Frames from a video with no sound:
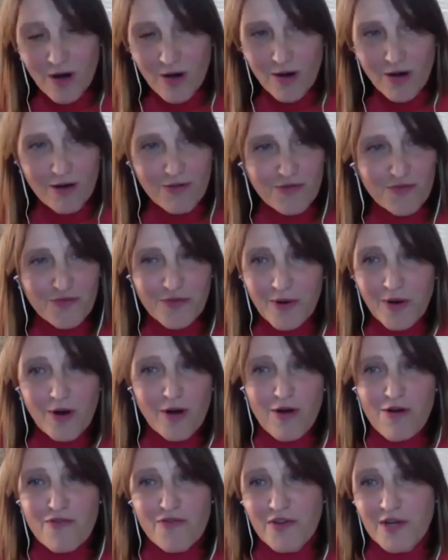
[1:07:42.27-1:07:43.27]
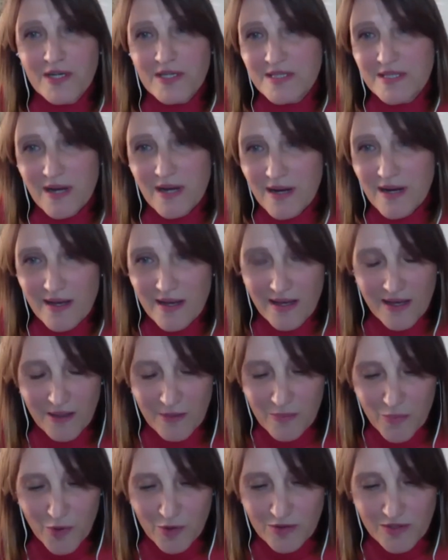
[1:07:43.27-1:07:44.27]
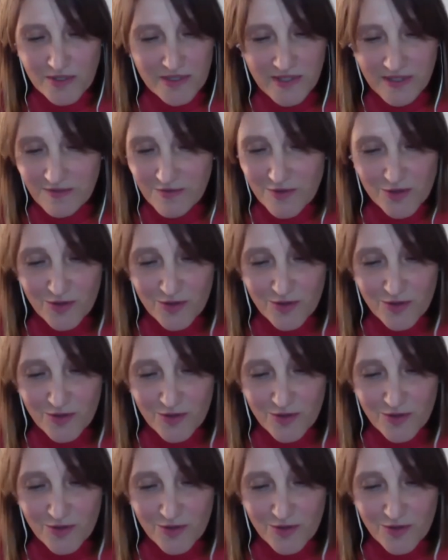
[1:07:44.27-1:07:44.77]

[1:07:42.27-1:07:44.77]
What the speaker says: all of us are A positive,